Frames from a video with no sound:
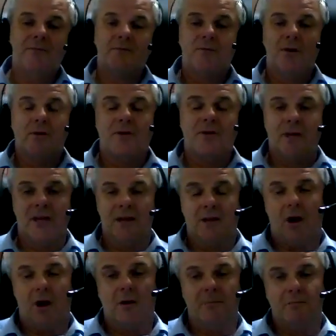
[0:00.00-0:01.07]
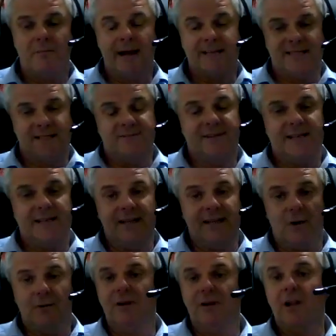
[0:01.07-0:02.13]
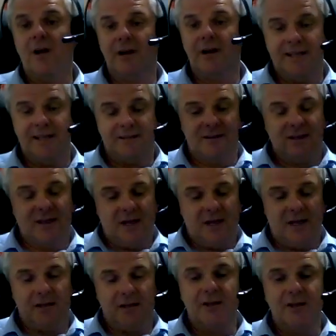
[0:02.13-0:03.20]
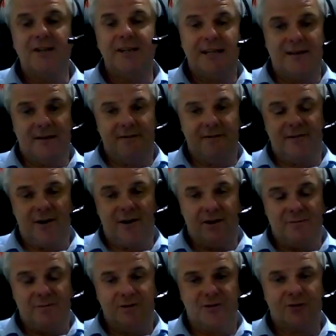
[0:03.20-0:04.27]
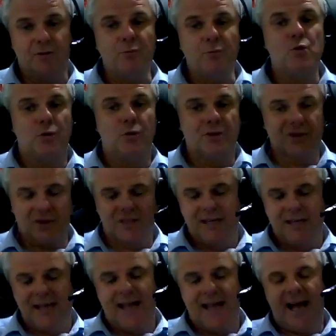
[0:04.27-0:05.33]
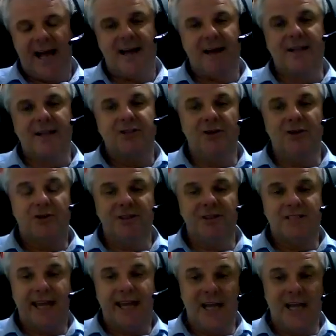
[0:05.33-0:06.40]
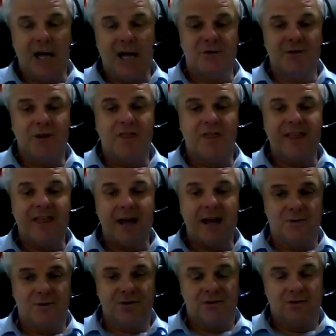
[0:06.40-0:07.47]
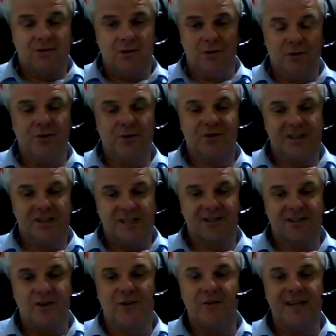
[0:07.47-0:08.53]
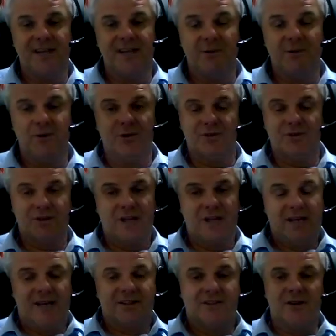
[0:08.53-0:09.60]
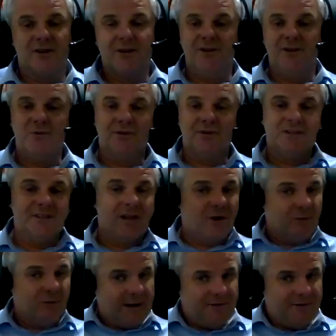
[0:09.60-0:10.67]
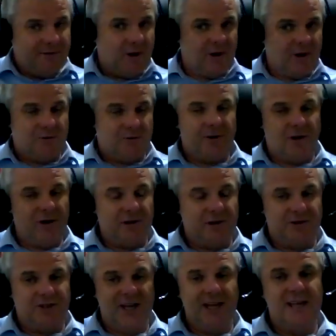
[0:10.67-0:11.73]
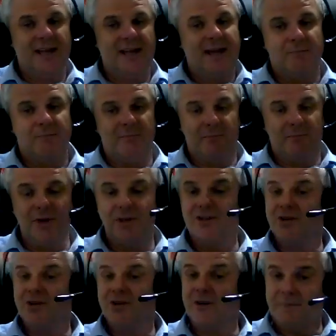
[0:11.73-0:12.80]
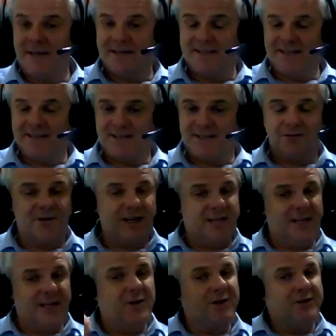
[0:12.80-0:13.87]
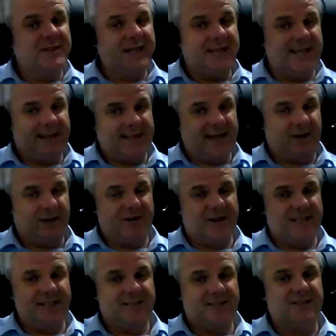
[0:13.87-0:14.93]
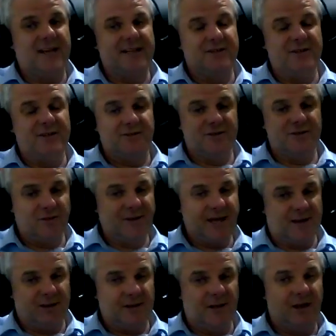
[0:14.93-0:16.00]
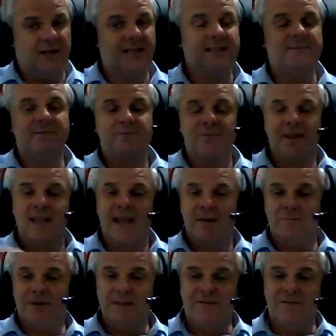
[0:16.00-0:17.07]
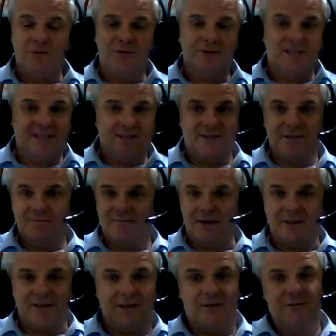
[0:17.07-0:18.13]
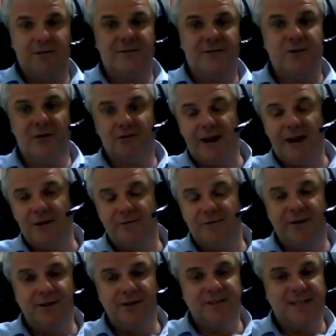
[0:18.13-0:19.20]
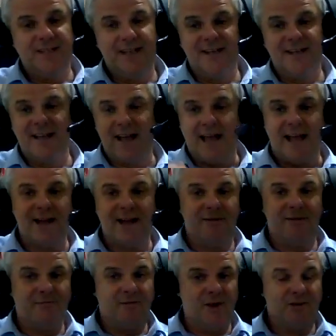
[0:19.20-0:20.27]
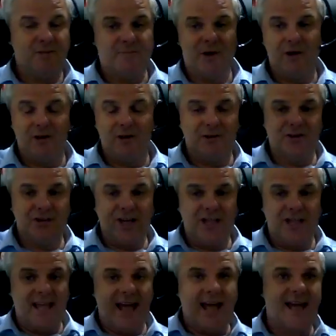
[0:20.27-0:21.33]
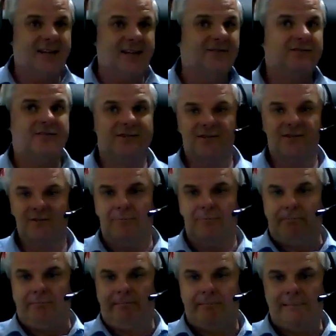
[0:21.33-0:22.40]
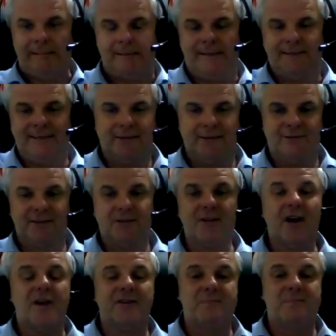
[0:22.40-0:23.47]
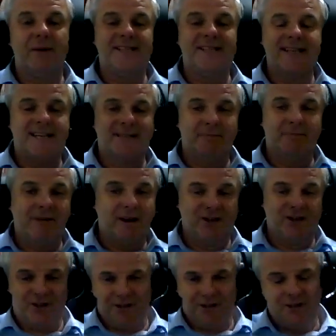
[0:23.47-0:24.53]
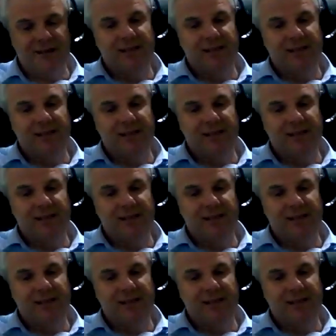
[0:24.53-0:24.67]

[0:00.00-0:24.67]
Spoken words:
the massively online learning environments, the MOOCs, and you can take up to 1,000 courses on these MOOCs. So if you want to know about microbiology, but you're doing a business degree, you can take that credit and you can do that online. But if you wanted to, I don't know, do crowdfunding, microbiology, and I don't know, space exploration,